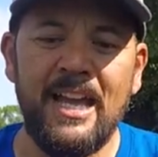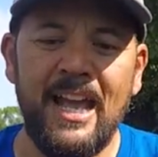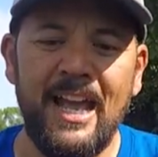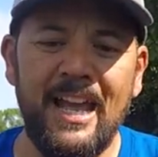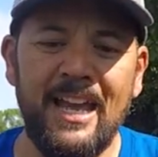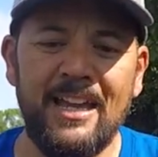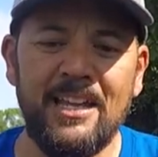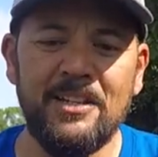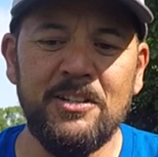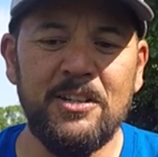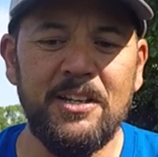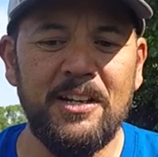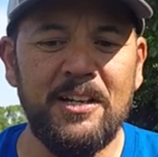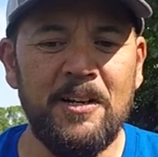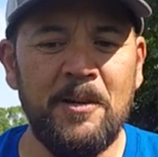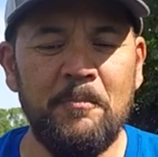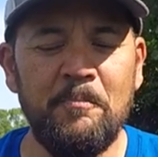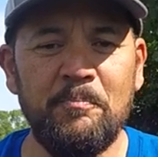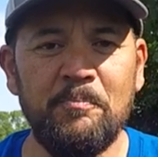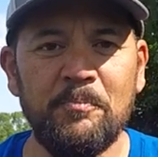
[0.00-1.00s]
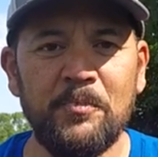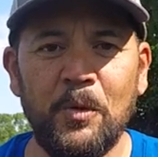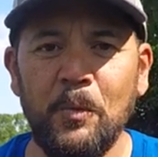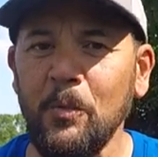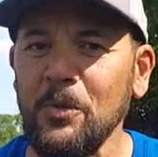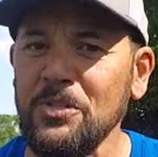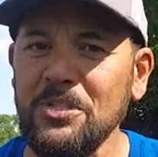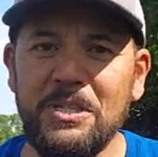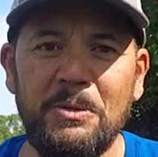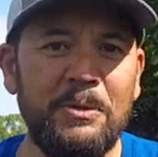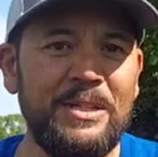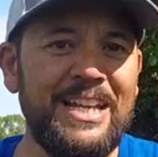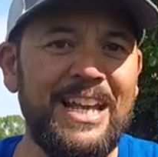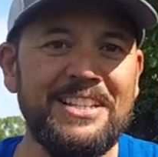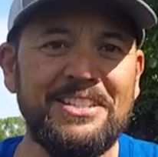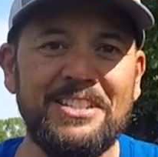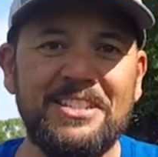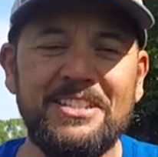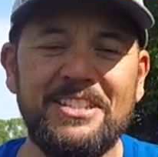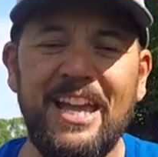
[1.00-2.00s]
and um, we'll see what he
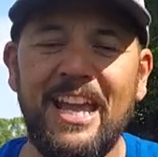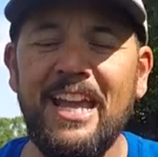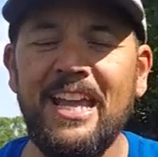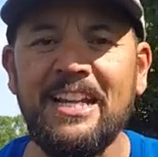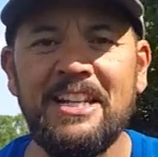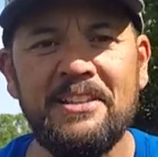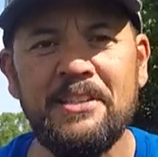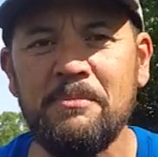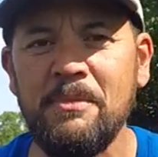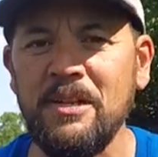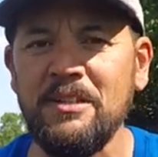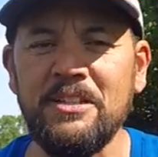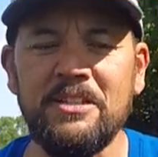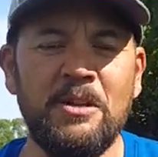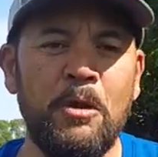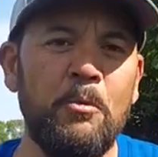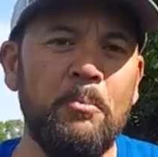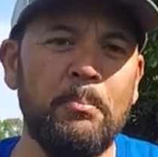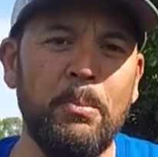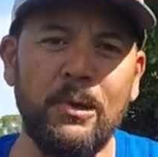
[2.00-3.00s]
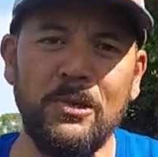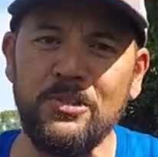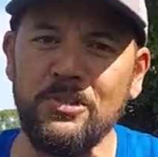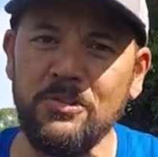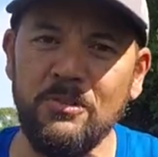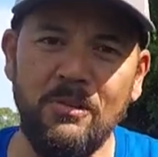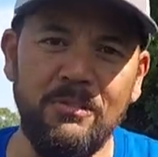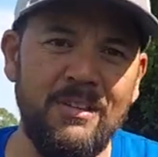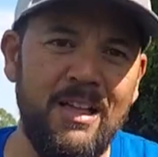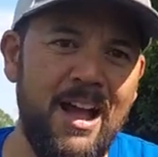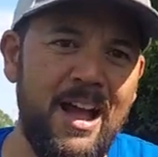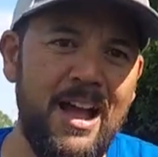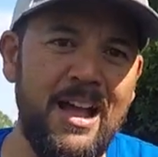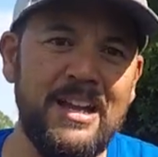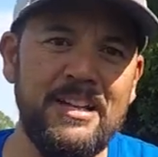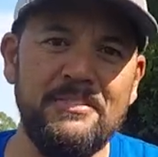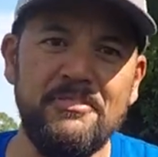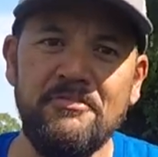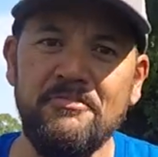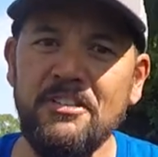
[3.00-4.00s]
has to say. Anything about, you know, personal
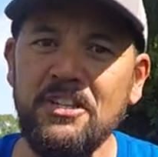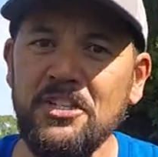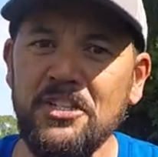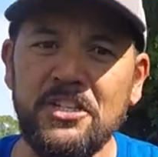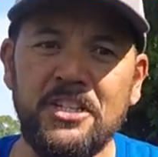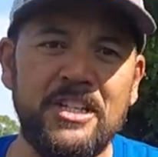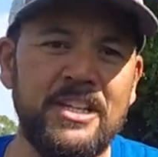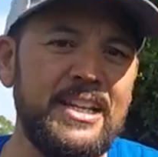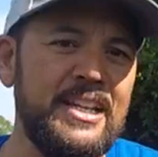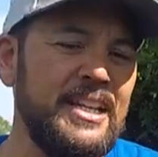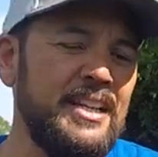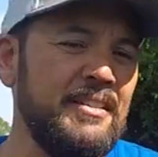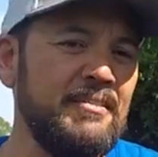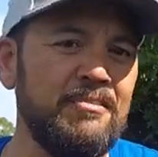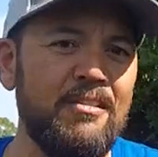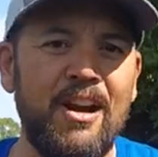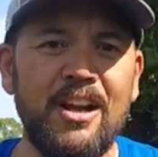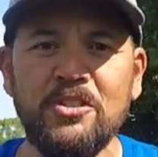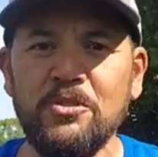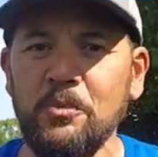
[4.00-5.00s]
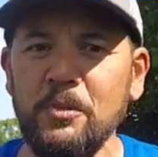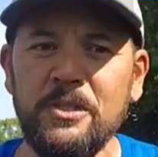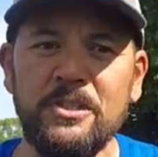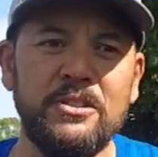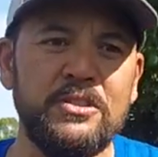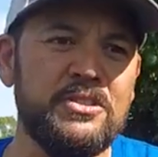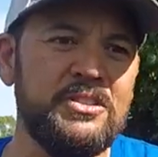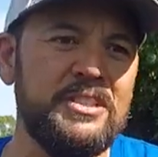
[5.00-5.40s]
life, fishing, rods, reels,